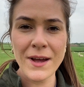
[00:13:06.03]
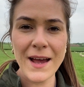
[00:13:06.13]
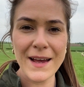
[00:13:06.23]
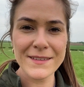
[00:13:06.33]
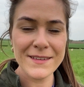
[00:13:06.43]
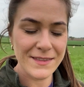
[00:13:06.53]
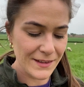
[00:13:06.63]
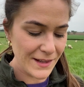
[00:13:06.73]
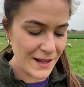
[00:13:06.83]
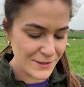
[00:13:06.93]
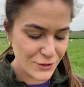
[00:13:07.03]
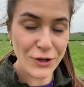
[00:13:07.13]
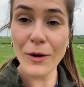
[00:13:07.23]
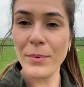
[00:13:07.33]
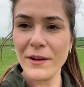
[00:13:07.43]
And the last
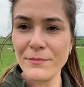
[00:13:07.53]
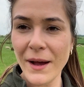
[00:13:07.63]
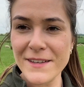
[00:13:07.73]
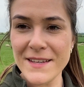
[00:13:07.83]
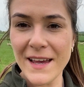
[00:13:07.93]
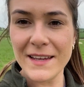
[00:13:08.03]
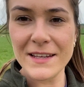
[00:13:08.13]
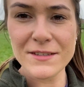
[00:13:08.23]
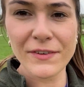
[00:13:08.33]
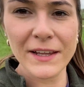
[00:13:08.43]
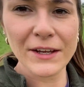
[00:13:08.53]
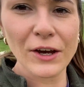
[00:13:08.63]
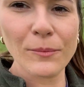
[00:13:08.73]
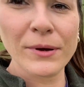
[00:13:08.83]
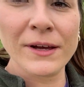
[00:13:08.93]
job of my day is filling
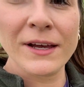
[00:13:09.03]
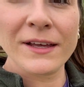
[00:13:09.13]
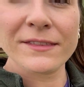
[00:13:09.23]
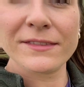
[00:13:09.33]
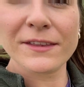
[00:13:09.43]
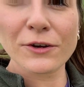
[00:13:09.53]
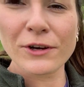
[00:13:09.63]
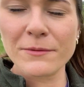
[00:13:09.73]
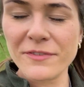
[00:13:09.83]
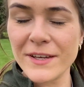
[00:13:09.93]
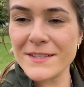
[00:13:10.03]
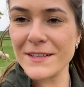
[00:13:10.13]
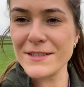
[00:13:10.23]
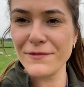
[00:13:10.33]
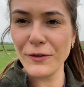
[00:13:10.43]
up the creek
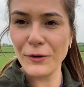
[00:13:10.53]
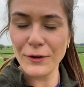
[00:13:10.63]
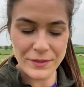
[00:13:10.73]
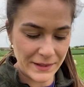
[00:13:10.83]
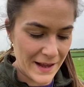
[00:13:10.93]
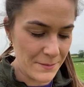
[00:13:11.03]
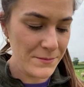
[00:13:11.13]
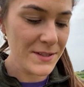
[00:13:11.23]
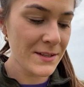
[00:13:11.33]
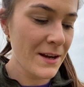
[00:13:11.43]
feeders for the lambs.